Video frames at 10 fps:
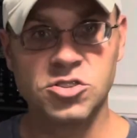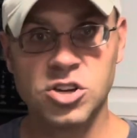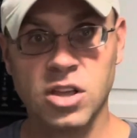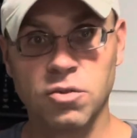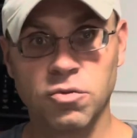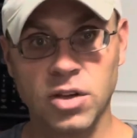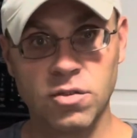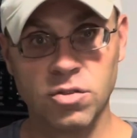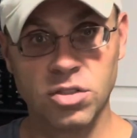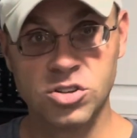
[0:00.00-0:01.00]
chicken
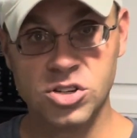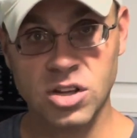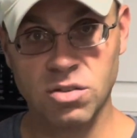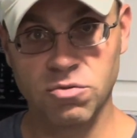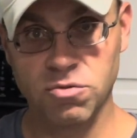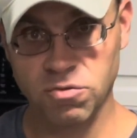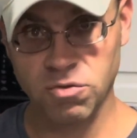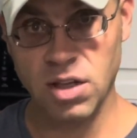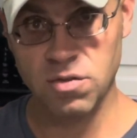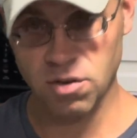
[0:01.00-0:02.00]
flavor. The chicken flavor